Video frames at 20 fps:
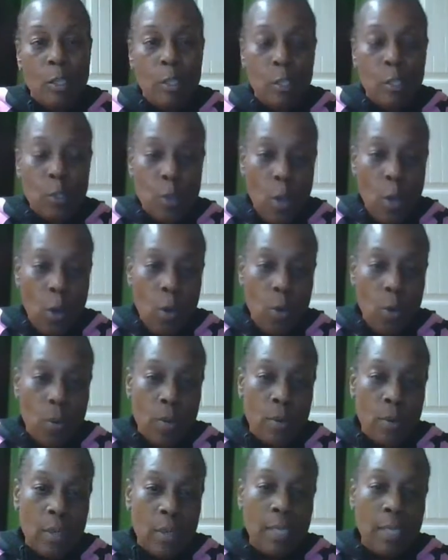
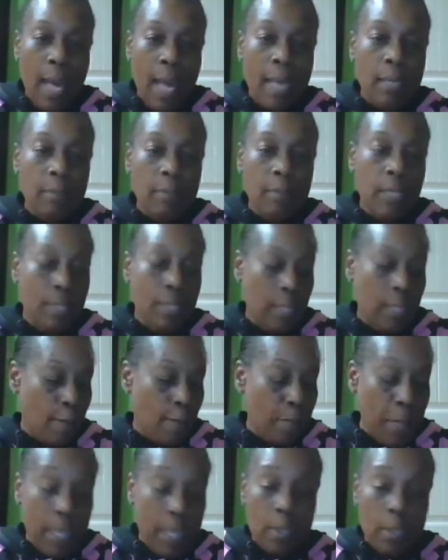A lot of us
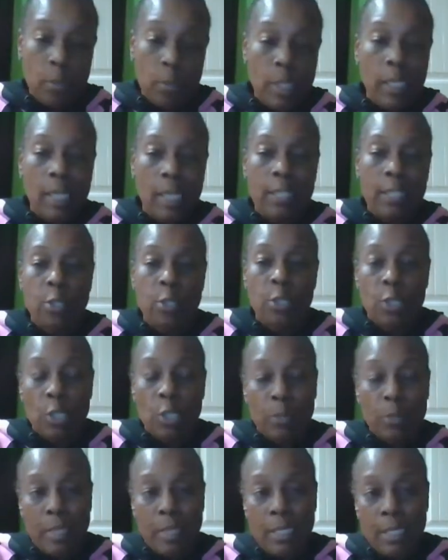have been in
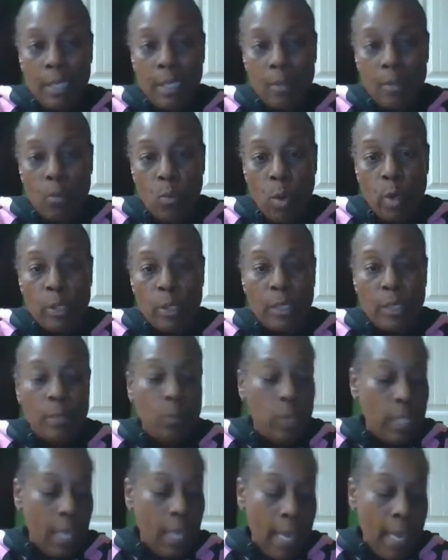relationships that didn't work,
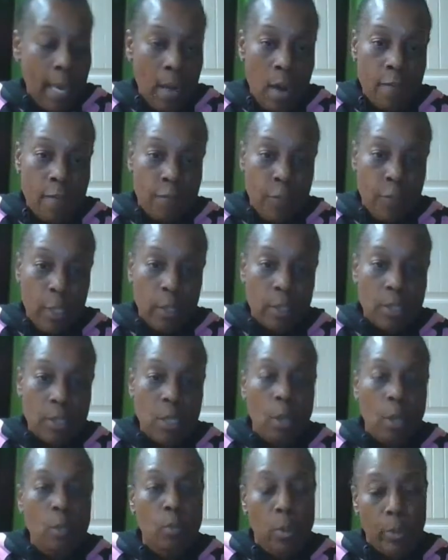and we had our feelings
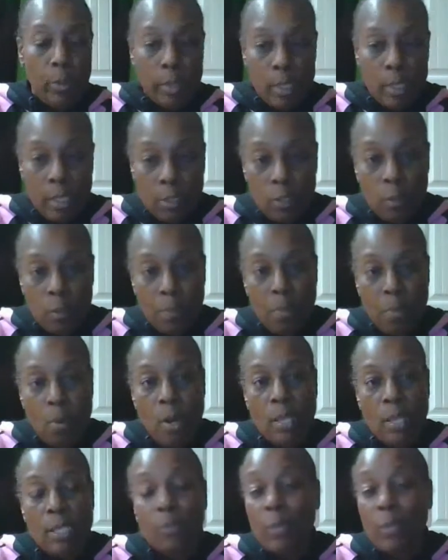hurt. We were
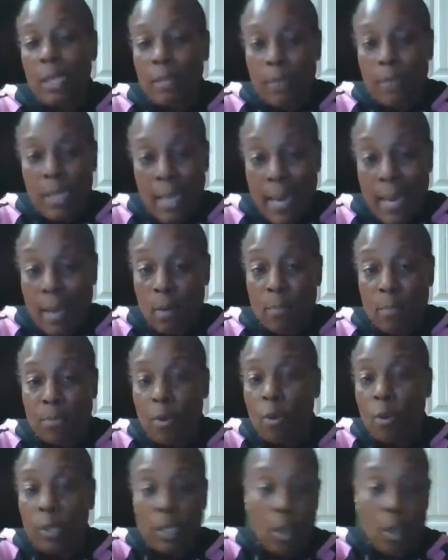disappointed. We even had a
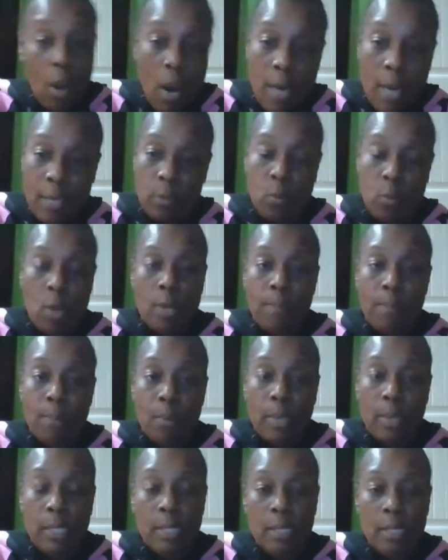broken heart at one
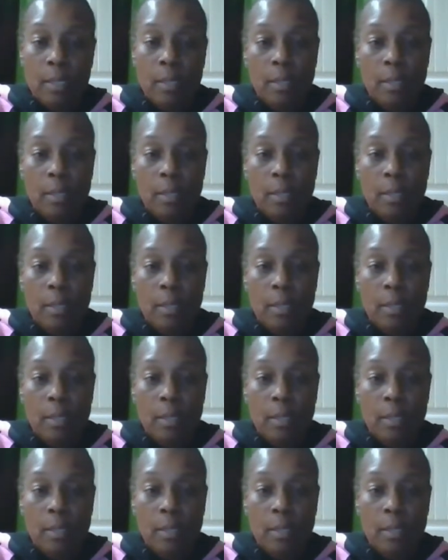point.